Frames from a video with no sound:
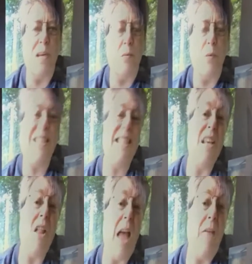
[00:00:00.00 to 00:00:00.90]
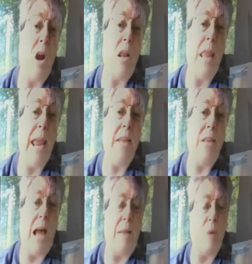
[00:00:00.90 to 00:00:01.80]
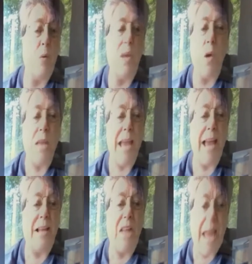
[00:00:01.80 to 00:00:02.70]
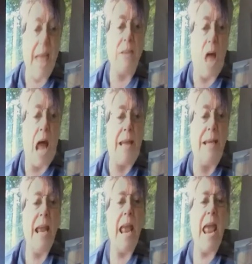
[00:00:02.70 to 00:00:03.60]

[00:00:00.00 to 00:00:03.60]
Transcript: We still have our landline, but we only had a landline.